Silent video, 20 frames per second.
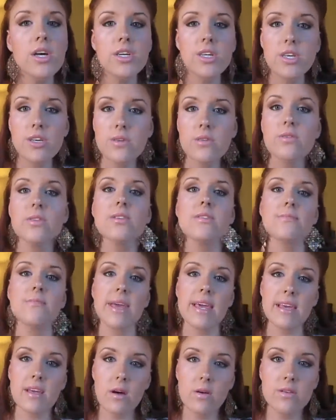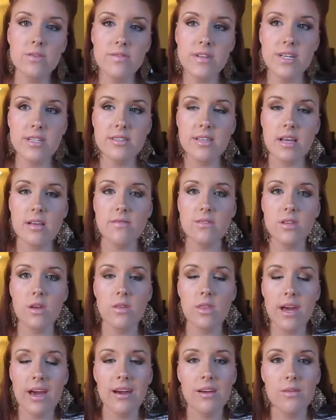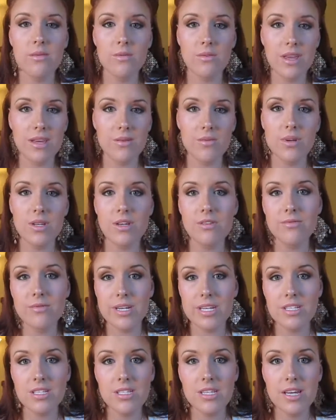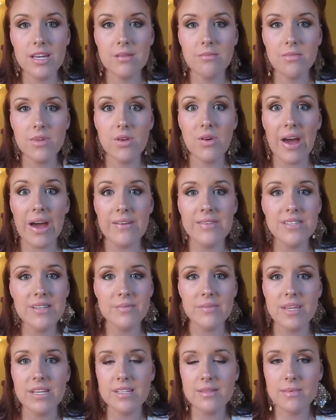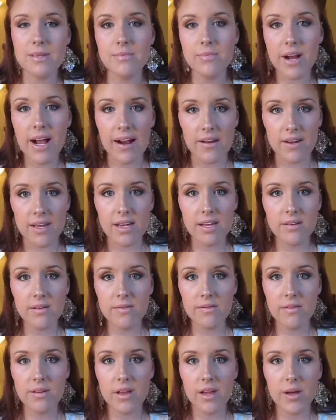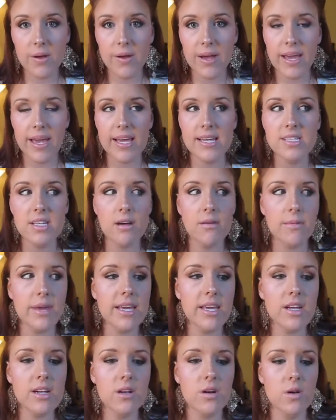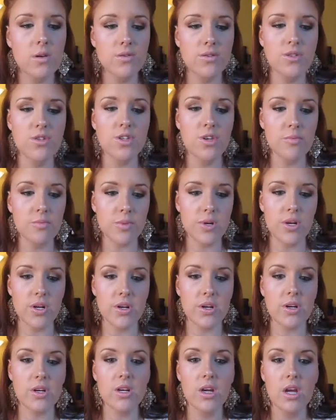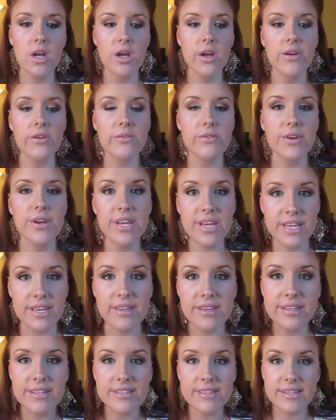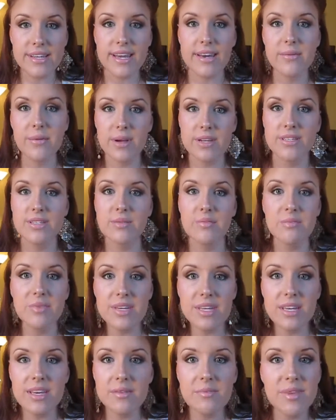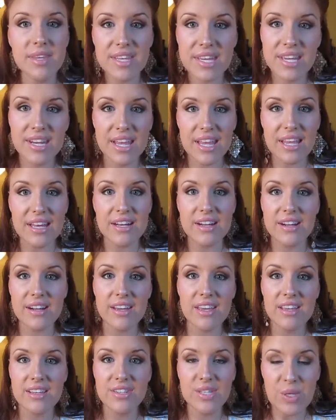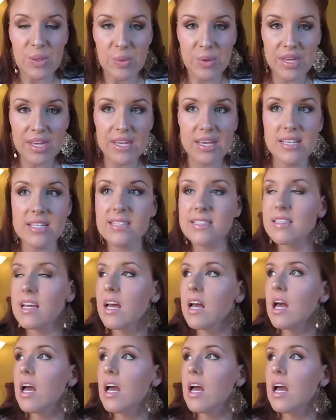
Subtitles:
You just make goals for yourself so that like when you reach them, you have something to be proud of. Okay, and don't make your goals super ridiculous. Like I want to be a millionaire in 2 weeks.